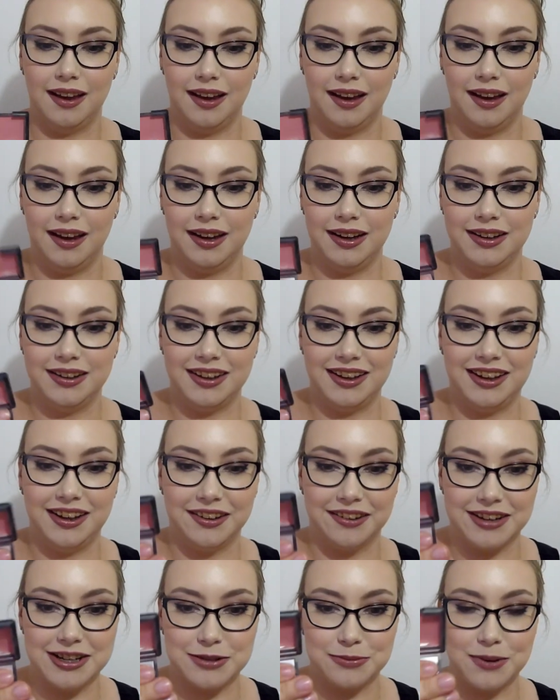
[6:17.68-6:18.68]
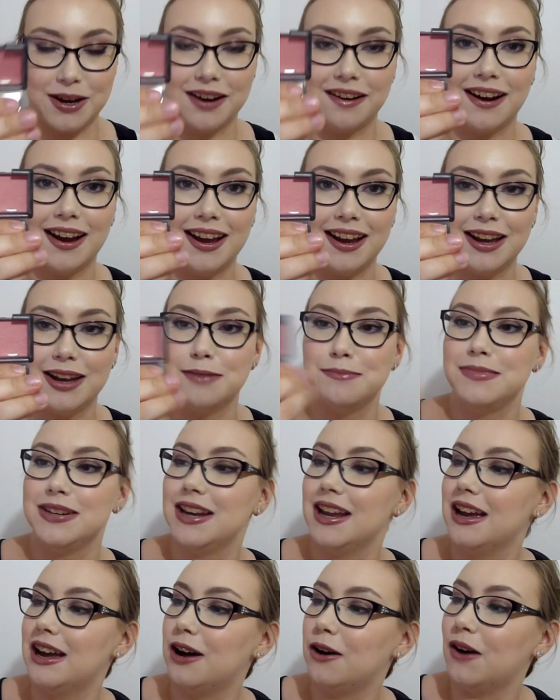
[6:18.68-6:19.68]
And here is where I am
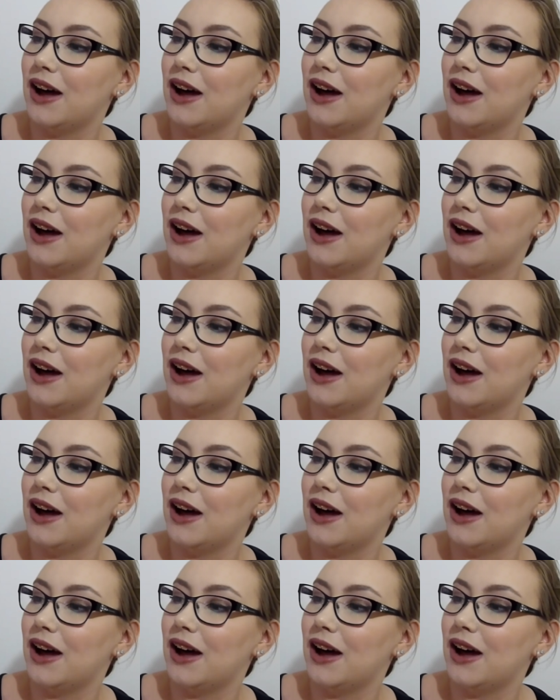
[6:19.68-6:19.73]
now.